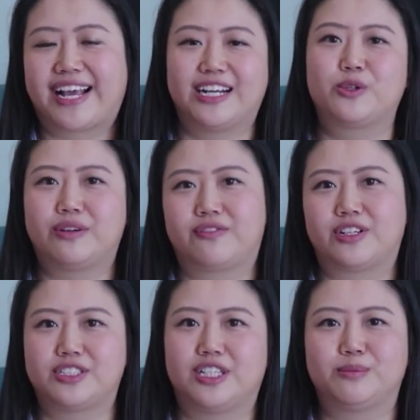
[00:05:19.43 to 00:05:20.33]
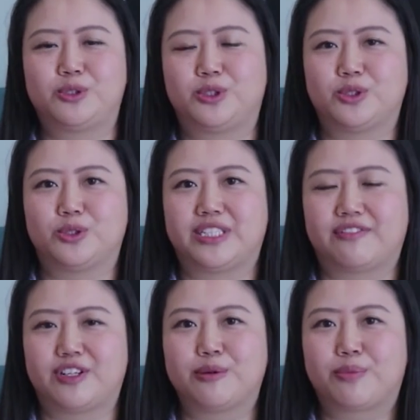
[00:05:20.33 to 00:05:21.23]
I'm gonna refer them to
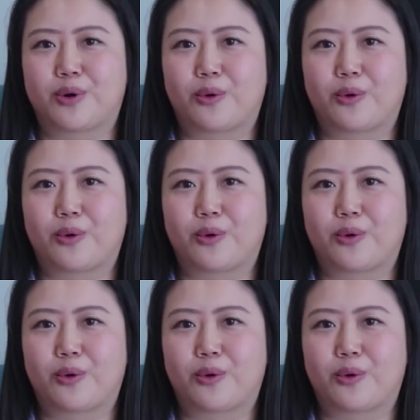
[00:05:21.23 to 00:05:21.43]
different